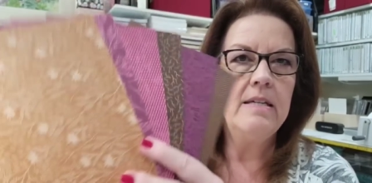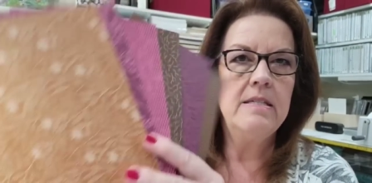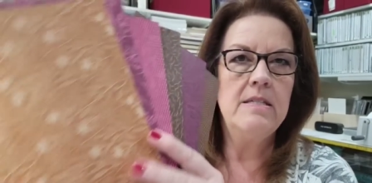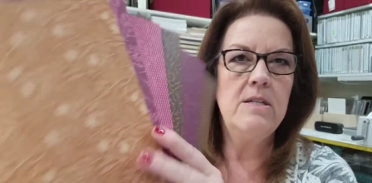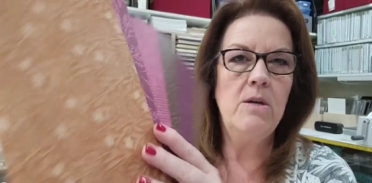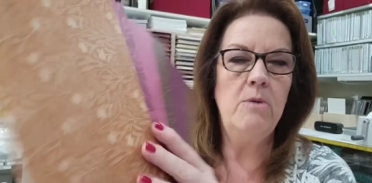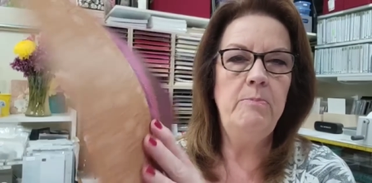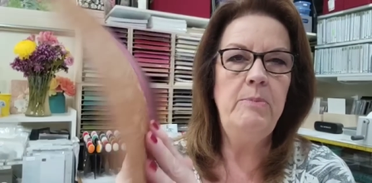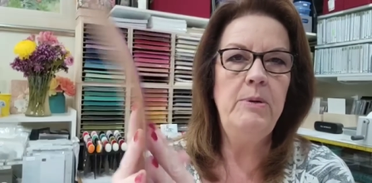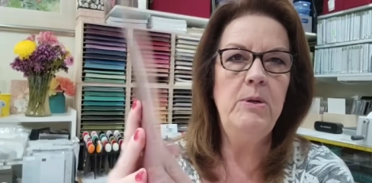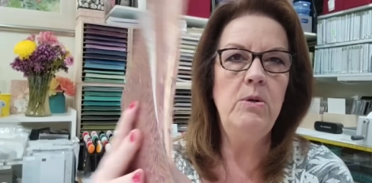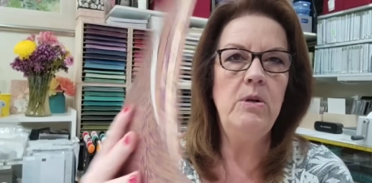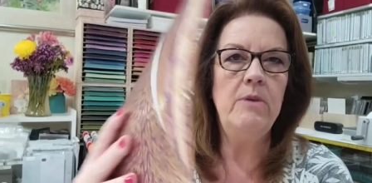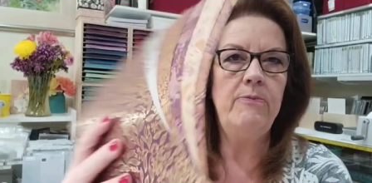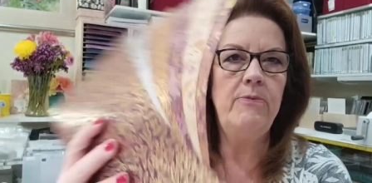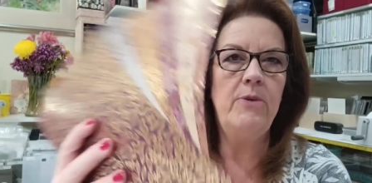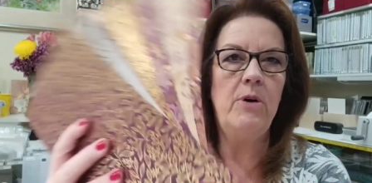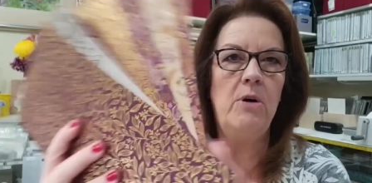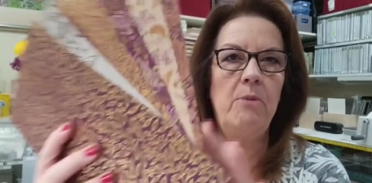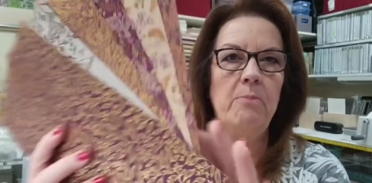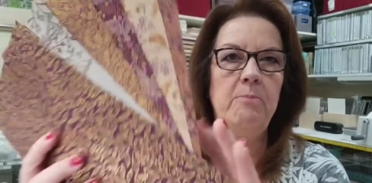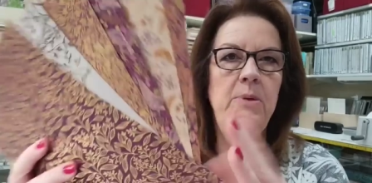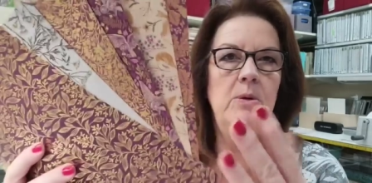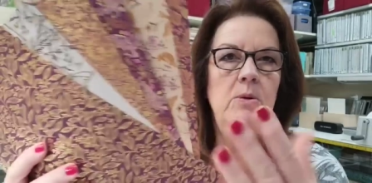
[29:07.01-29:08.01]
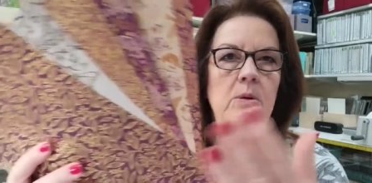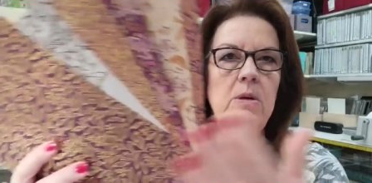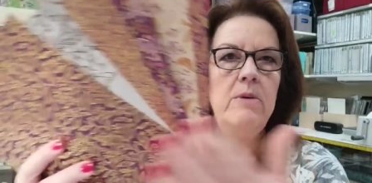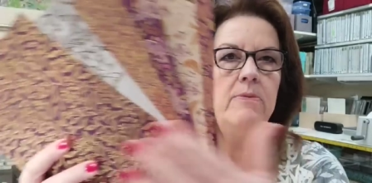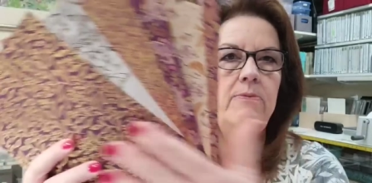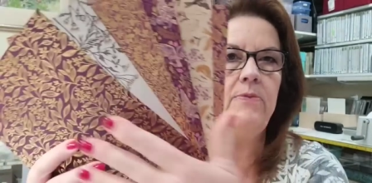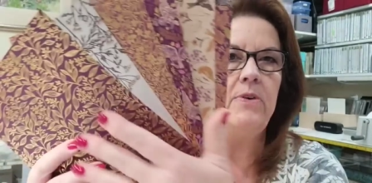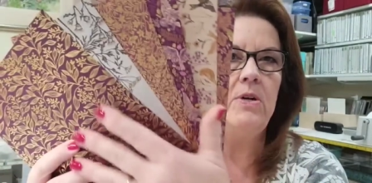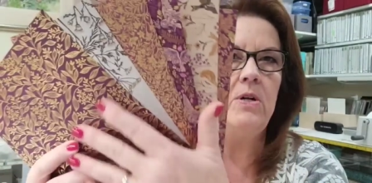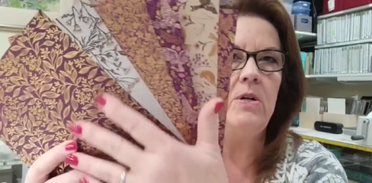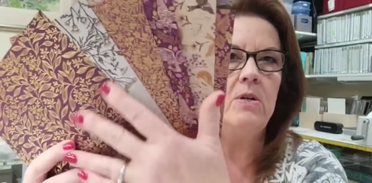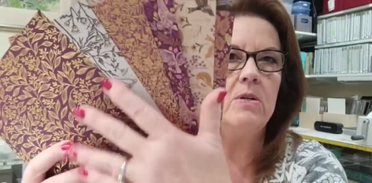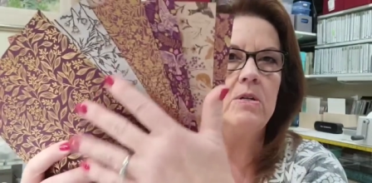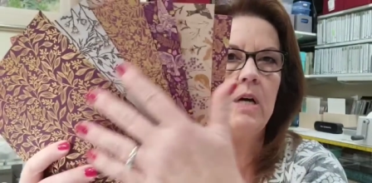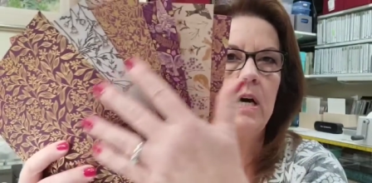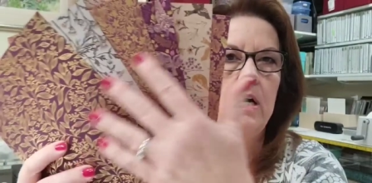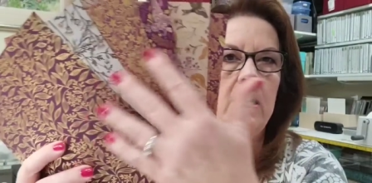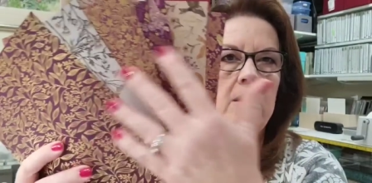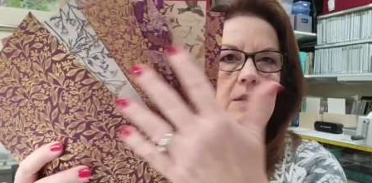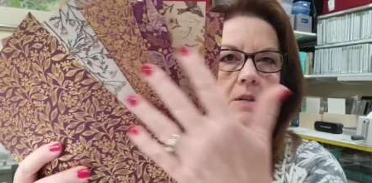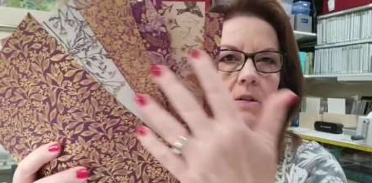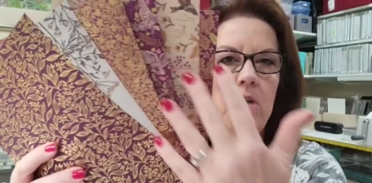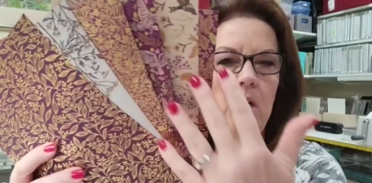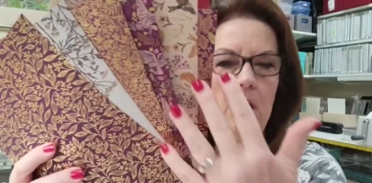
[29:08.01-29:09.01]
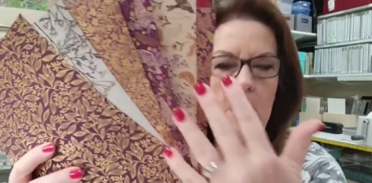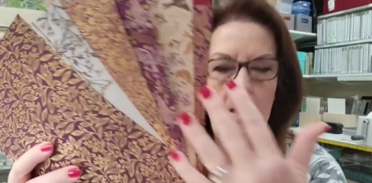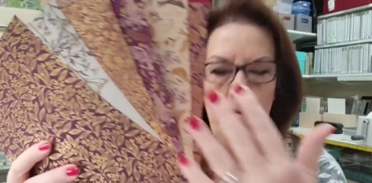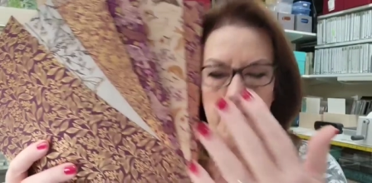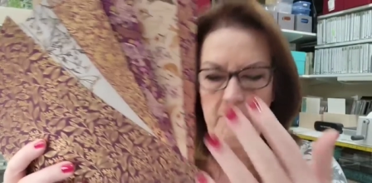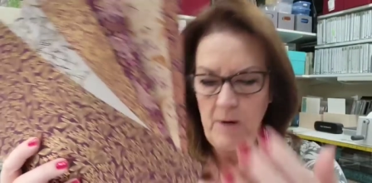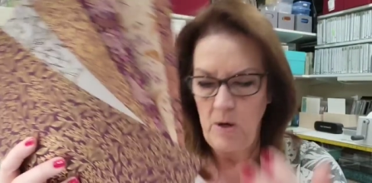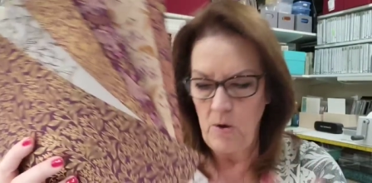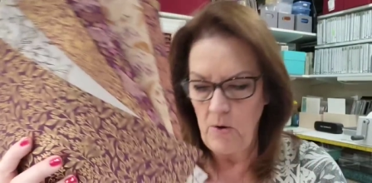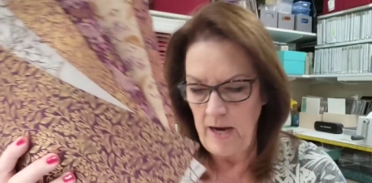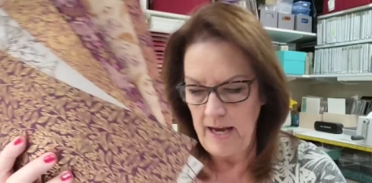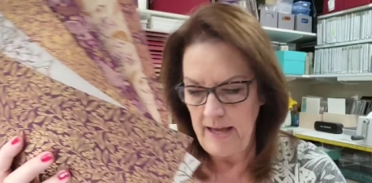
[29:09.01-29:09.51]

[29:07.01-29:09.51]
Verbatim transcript: so beautiful, beautiful color combo.